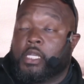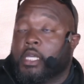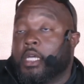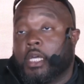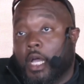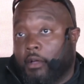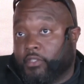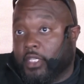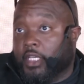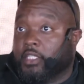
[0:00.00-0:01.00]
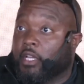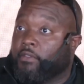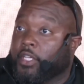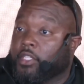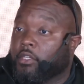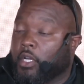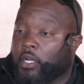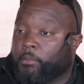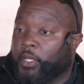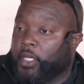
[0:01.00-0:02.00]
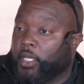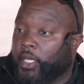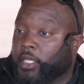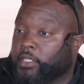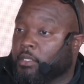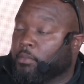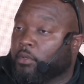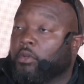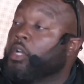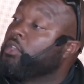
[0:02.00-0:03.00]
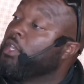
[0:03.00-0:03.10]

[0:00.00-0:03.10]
Obviously, you got Salvation Army in Temple. You have the